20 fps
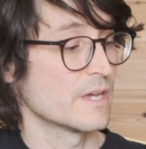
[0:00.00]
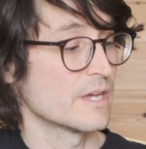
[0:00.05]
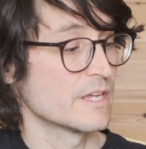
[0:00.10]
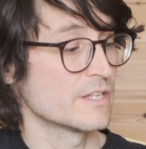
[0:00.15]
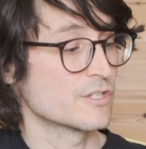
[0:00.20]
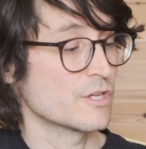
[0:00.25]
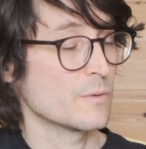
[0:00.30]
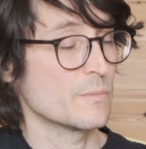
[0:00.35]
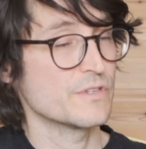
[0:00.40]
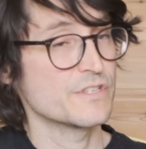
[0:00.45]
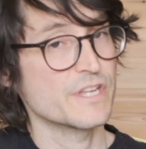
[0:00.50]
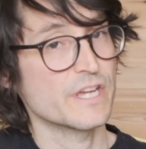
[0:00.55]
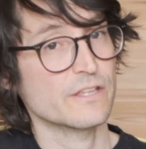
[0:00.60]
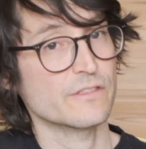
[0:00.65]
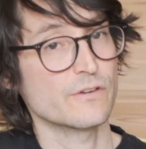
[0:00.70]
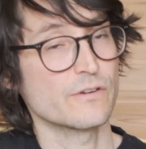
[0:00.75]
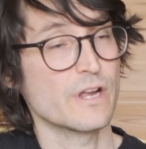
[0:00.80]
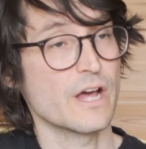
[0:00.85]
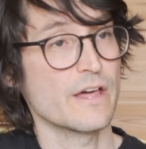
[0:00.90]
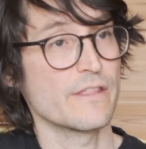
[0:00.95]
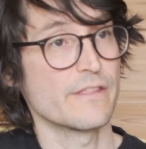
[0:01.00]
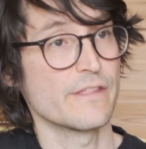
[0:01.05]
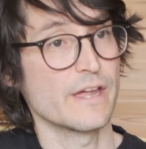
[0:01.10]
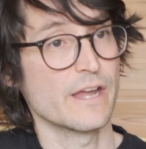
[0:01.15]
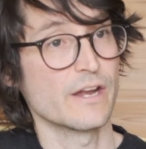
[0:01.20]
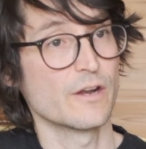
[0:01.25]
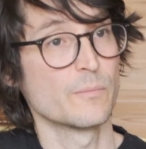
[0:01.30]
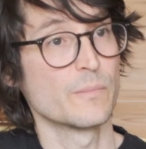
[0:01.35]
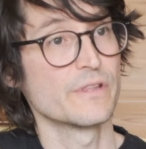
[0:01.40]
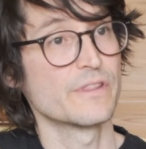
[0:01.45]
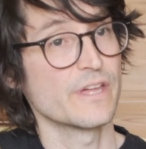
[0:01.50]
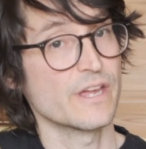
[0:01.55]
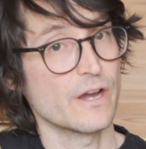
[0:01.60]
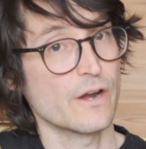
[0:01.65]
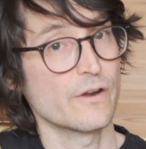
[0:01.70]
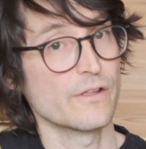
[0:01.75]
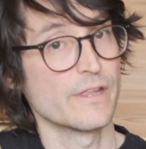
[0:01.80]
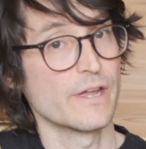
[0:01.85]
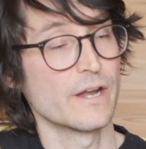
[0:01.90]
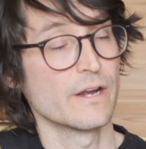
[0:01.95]
It's almost like they're not there, but they
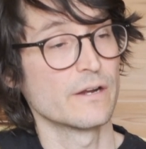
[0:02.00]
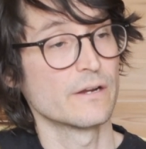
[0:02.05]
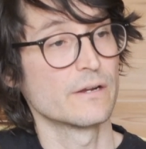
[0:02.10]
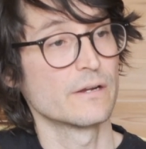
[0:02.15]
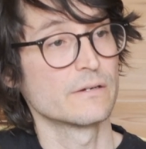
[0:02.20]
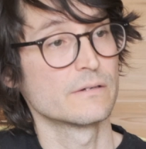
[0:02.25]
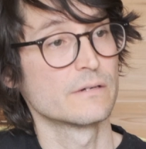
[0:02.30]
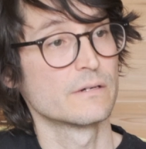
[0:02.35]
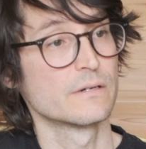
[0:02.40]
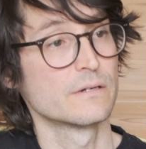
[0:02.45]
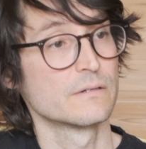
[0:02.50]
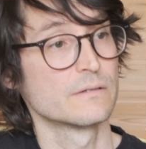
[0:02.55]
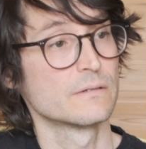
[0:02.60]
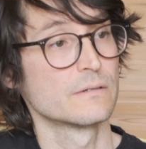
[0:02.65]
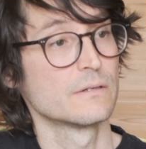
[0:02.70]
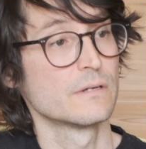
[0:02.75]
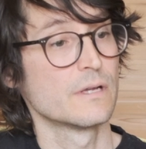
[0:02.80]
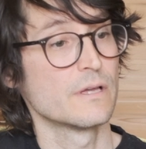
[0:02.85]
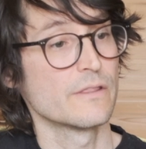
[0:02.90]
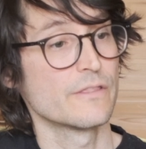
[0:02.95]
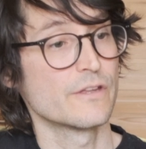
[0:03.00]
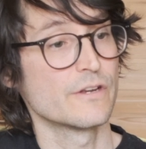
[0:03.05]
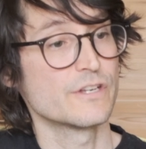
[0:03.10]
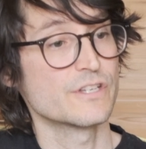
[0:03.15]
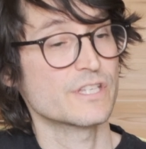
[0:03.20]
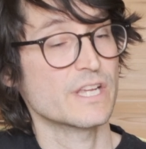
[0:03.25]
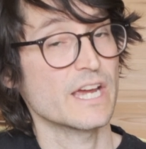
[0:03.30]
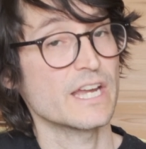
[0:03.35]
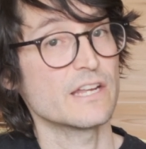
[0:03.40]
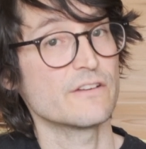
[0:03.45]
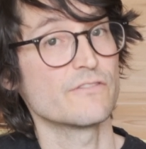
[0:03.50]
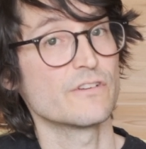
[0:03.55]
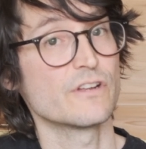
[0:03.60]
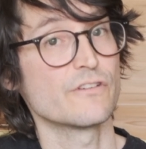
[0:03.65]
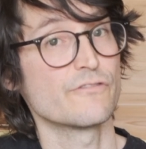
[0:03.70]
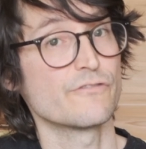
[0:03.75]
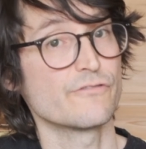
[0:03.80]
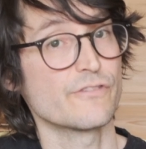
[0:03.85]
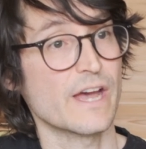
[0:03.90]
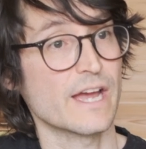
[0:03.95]
are there. They're just kind of an
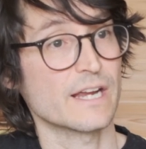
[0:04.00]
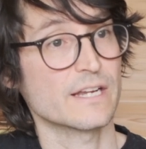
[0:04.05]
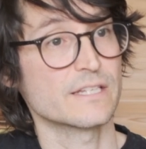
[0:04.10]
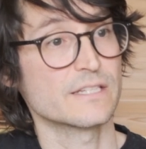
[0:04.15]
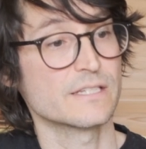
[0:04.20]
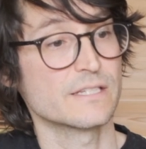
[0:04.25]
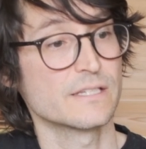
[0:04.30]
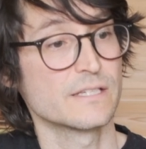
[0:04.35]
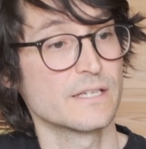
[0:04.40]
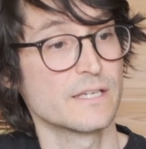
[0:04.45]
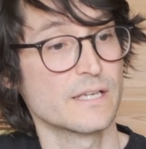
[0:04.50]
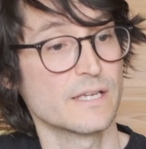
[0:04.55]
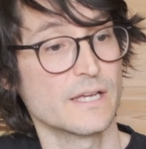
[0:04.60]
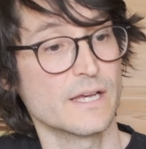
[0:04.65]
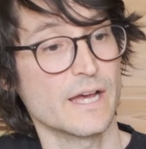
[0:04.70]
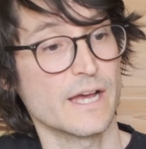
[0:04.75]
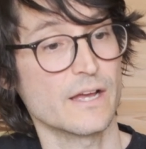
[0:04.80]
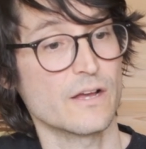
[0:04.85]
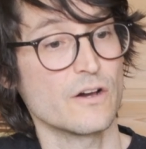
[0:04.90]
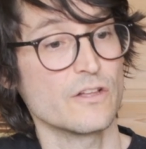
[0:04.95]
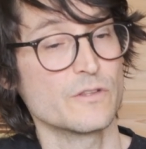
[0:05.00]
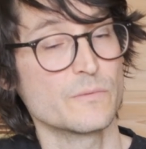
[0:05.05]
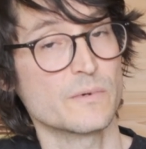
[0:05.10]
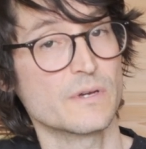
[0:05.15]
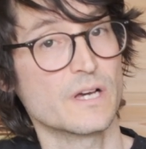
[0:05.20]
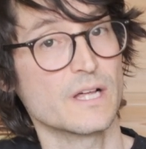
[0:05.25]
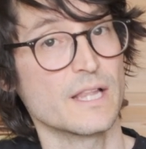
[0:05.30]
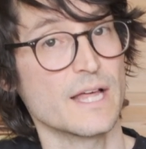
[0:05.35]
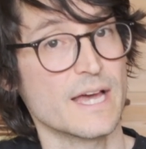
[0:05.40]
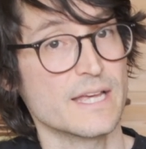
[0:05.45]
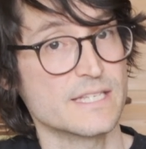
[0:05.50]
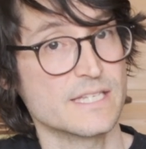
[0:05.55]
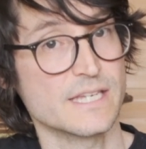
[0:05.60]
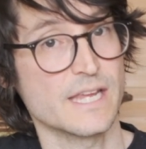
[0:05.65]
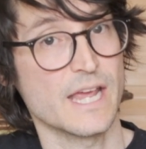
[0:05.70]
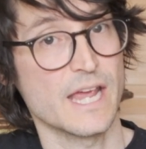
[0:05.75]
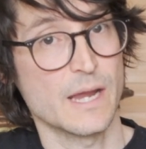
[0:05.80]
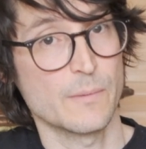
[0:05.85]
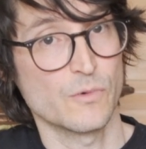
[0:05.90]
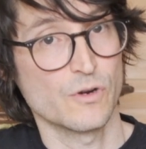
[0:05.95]
effect. I call them classy
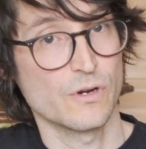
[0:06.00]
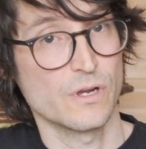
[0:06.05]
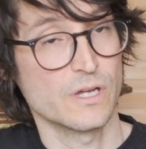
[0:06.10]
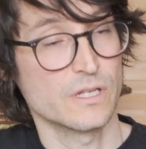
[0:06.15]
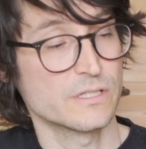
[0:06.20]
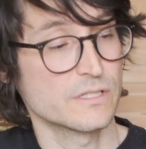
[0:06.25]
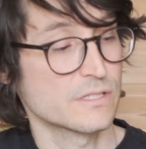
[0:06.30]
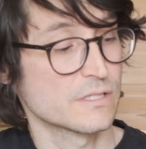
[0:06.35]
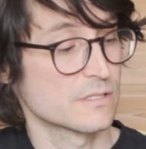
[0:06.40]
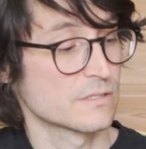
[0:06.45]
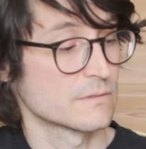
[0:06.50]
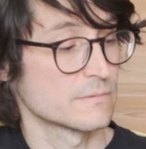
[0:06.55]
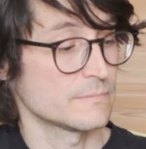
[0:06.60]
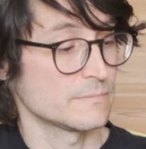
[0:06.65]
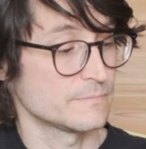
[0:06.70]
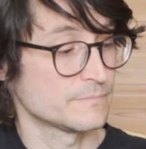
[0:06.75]
hammer-ons.